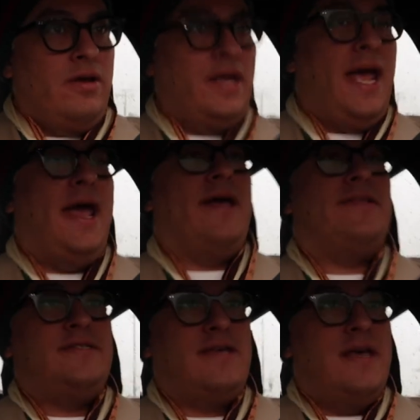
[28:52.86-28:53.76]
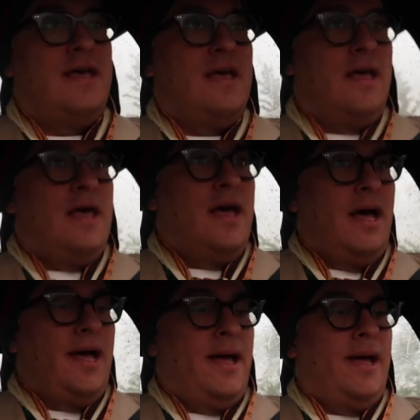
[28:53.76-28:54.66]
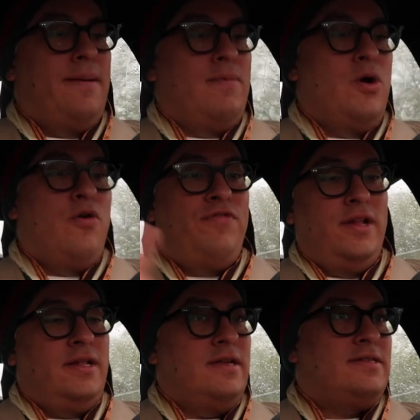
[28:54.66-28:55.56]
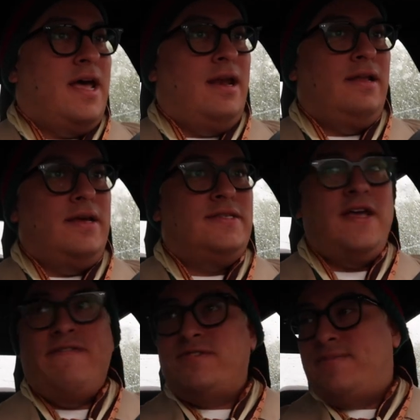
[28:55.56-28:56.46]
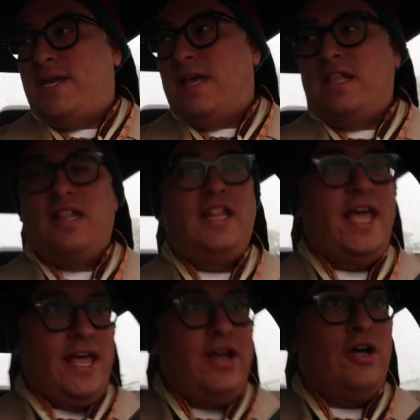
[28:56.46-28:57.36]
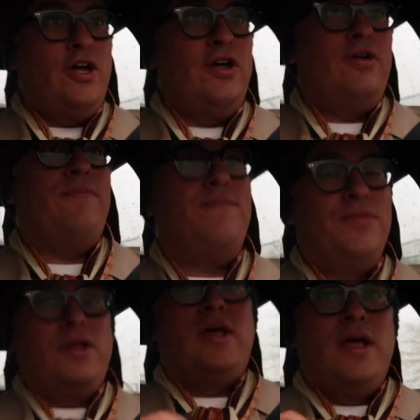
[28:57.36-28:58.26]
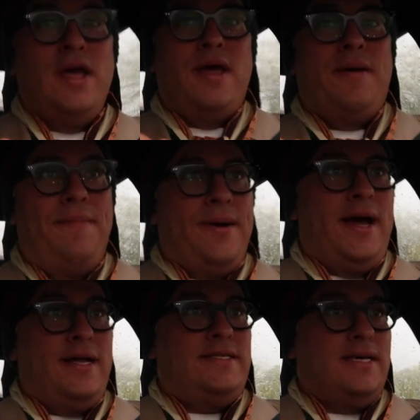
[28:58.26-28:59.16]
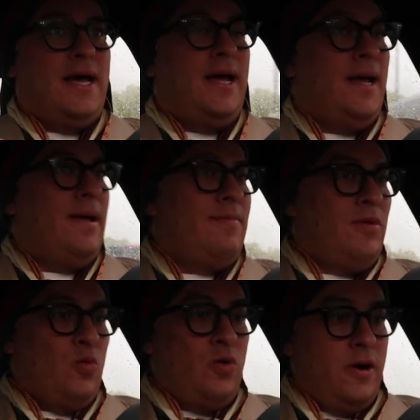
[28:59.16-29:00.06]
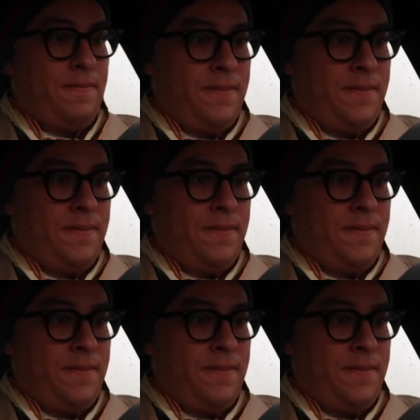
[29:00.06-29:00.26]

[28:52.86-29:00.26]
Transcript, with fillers: on gas. Um, hopefully this kind of like saves me a little. But um, we're